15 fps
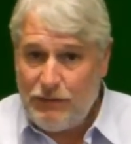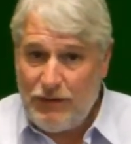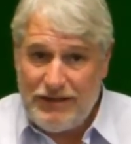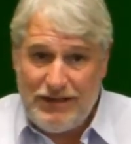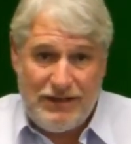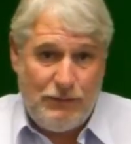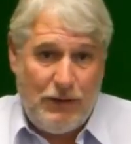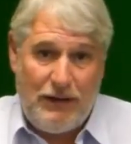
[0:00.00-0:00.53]

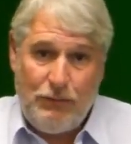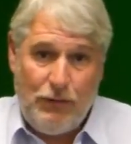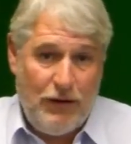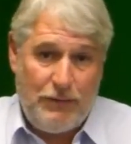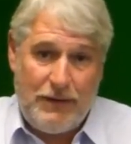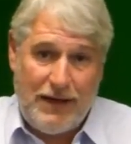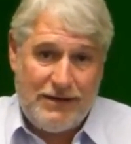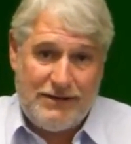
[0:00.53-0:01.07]
which is when
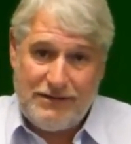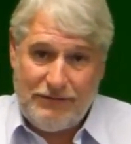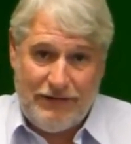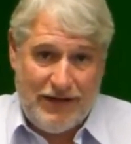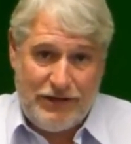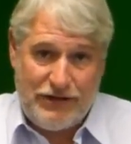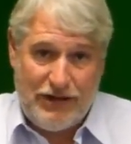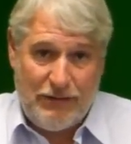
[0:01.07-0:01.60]
worm casts are an
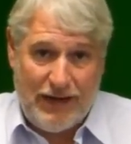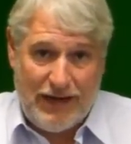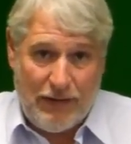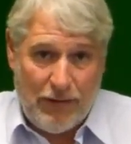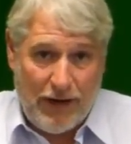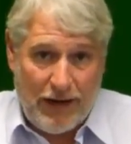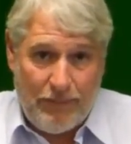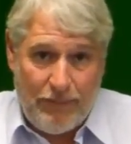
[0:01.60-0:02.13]
issue
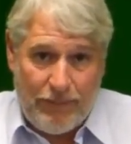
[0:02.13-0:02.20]
anyway.